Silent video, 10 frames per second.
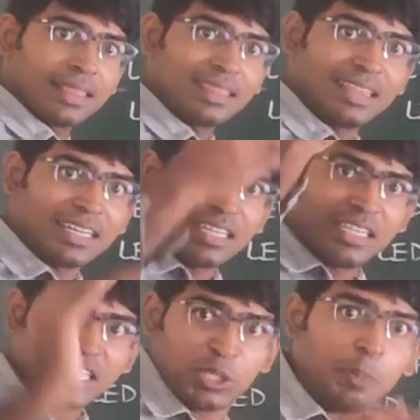
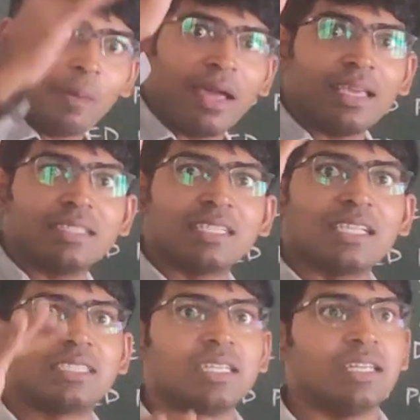the display is
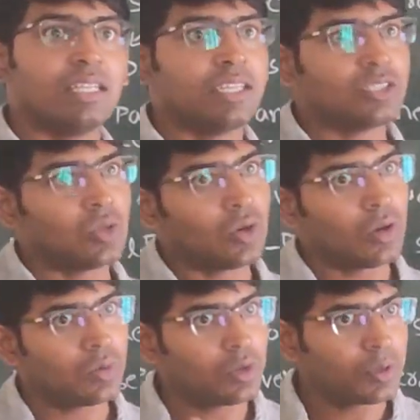LCD, there is no
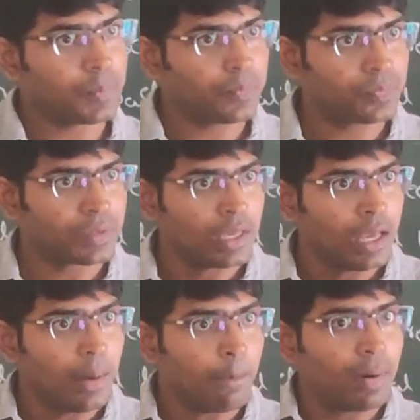doubt.
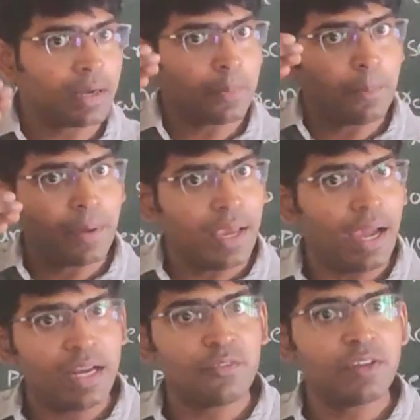But
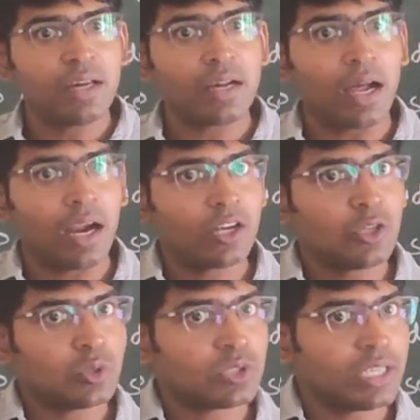behind we are not
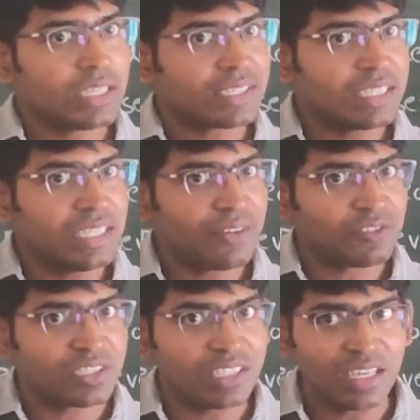using
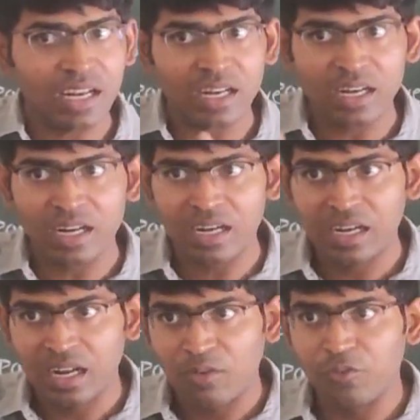CFCL,
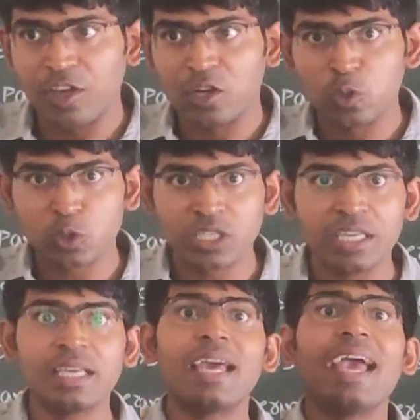we are
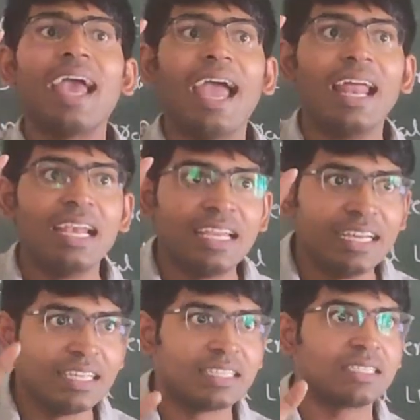using
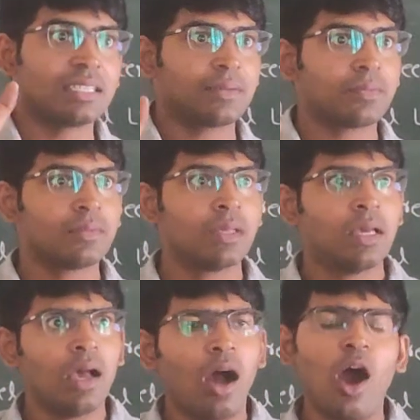LEDs.
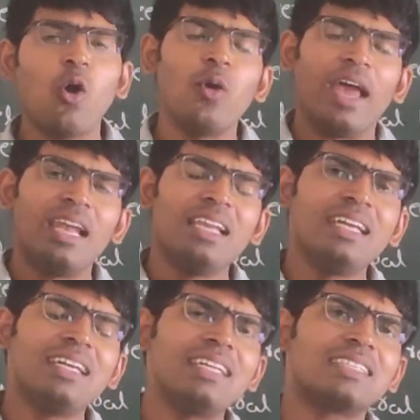How
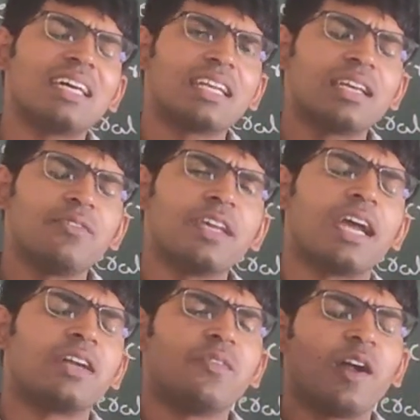LEDs are giving
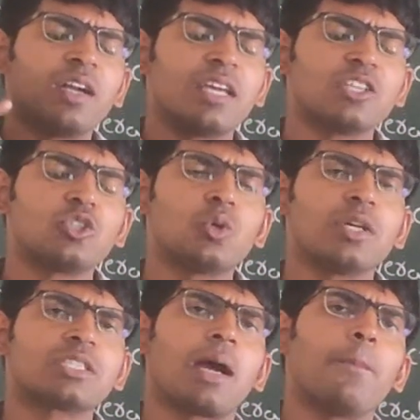advantage to
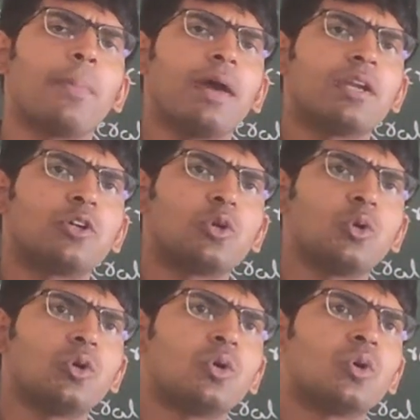us compared
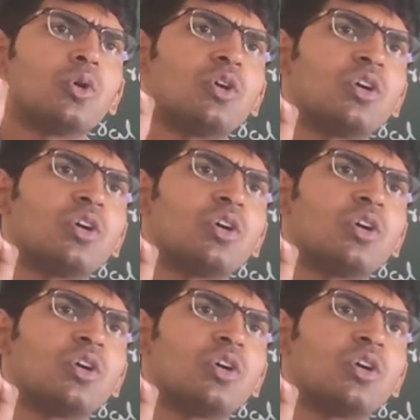to